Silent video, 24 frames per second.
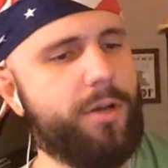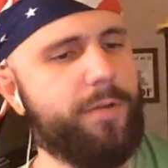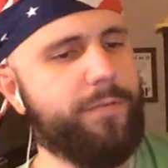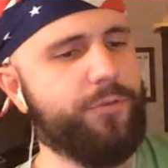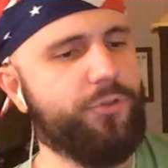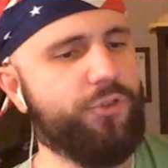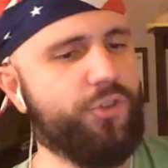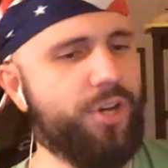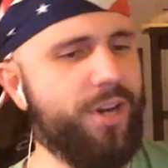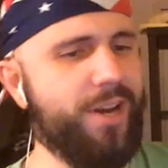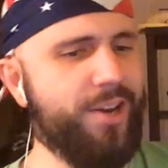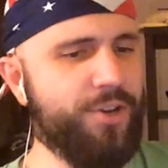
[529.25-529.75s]

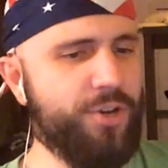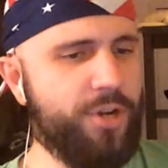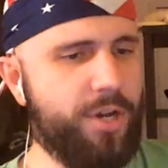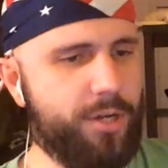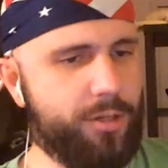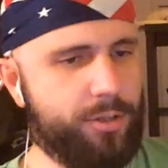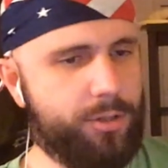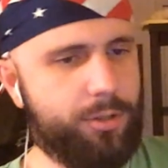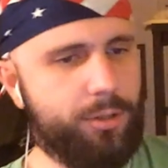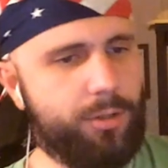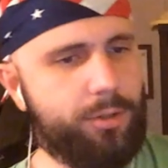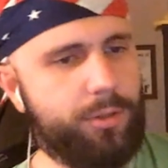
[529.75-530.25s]
of
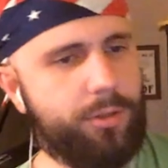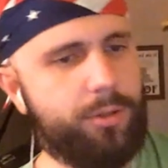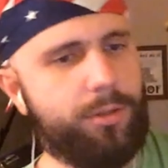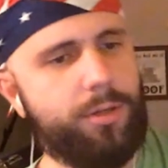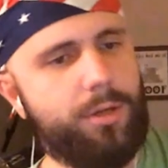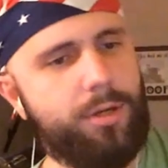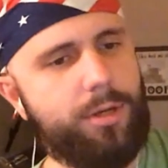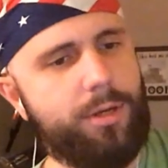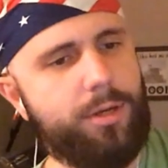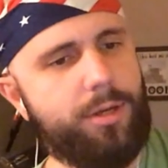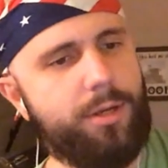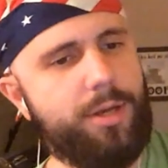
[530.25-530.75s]
genius:
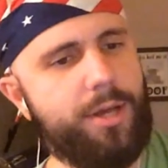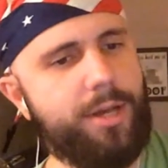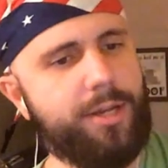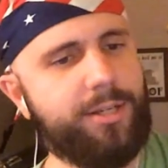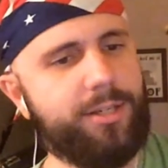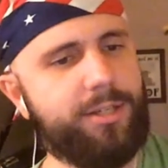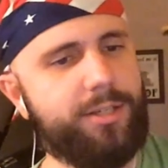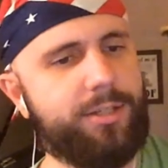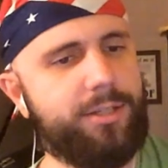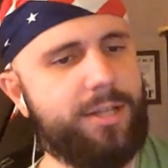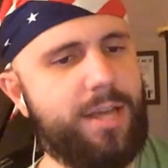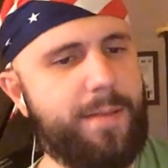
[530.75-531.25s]

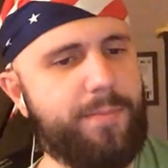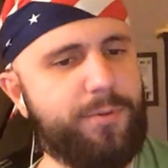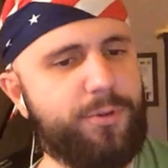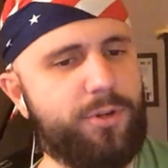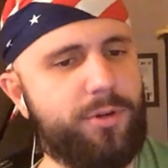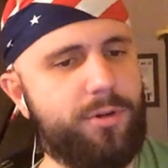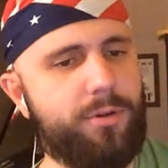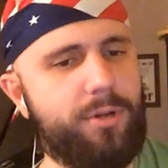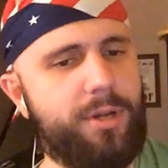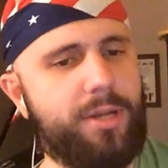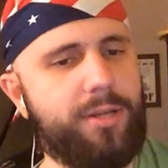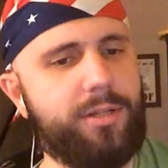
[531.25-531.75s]

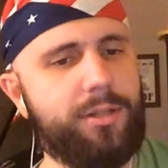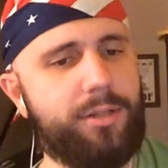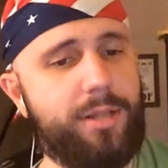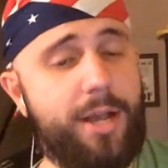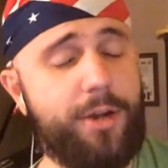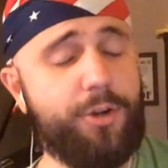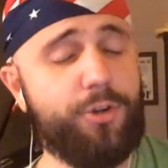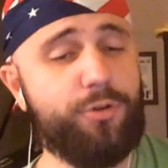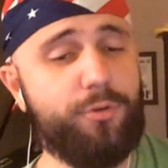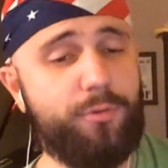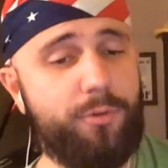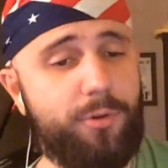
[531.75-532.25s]
exceptional
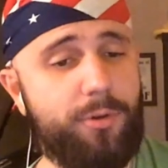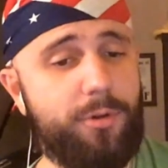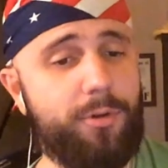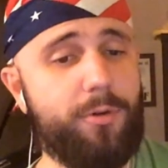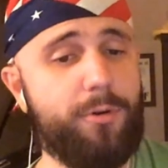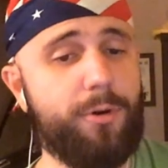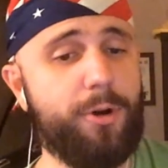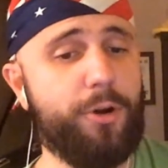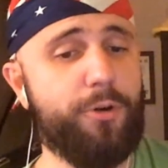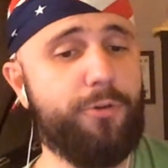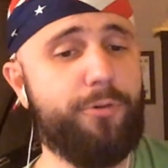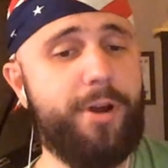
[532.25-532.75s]
intellectual
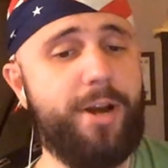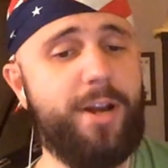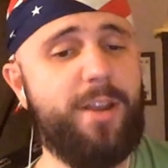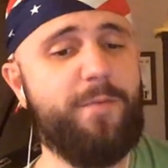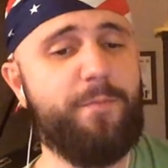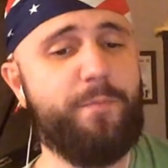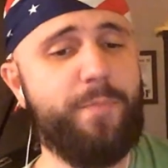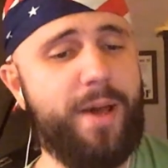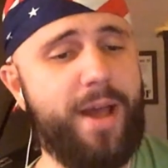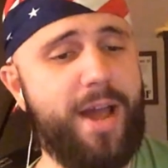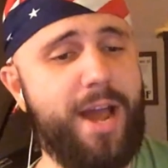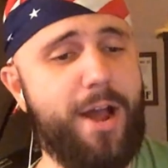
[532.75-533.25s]
or
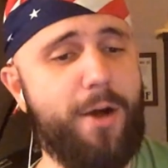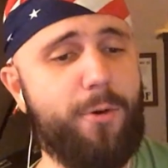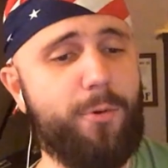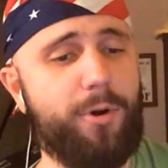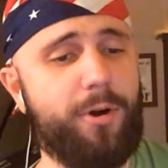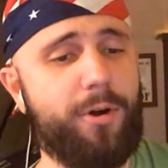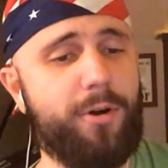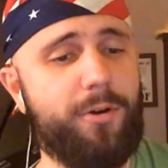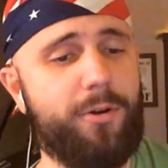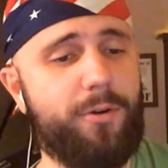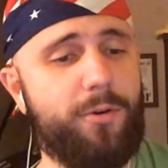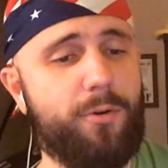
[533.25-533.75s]
creative
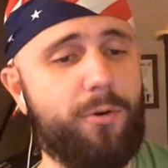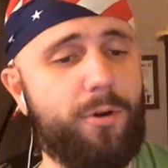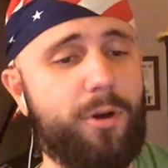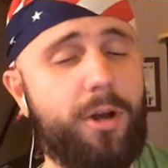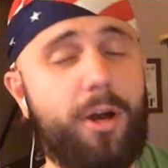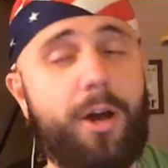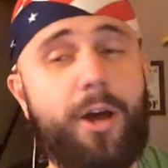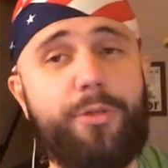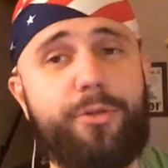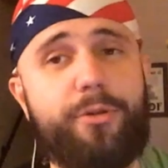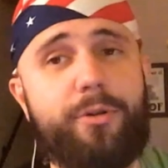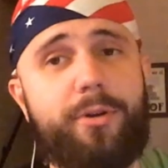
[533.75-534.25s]
power or
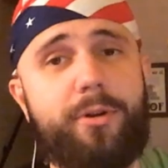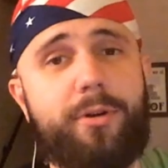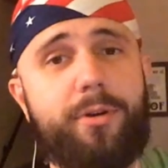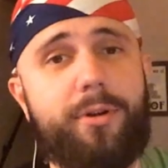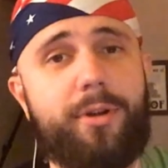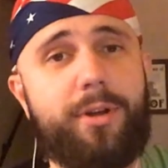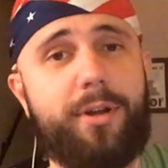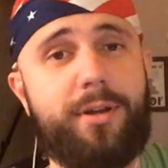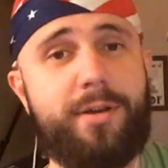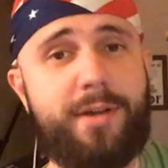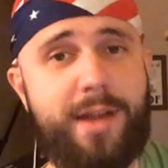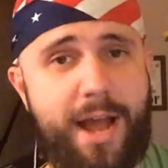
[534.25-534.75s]
other
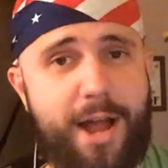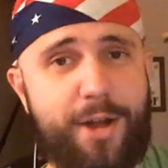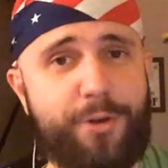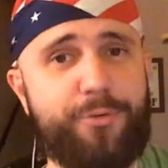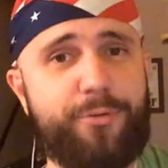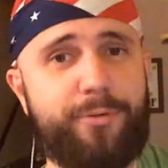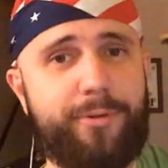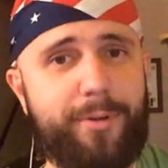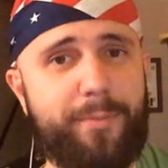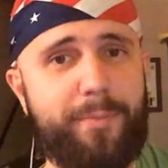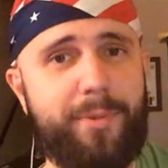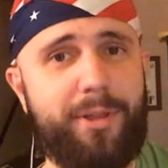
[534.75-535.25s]

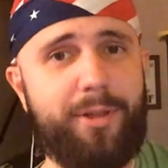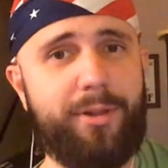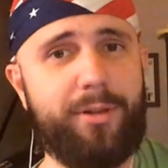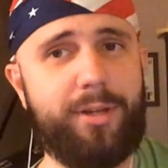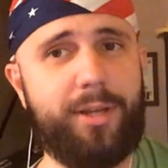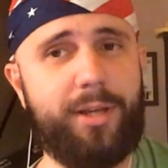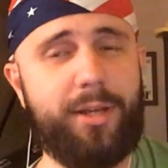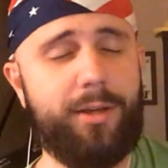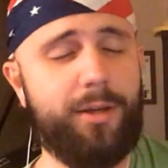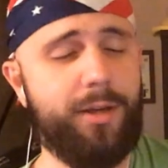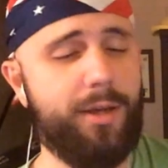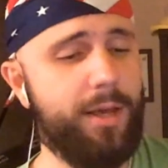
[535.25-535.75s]
natural ability.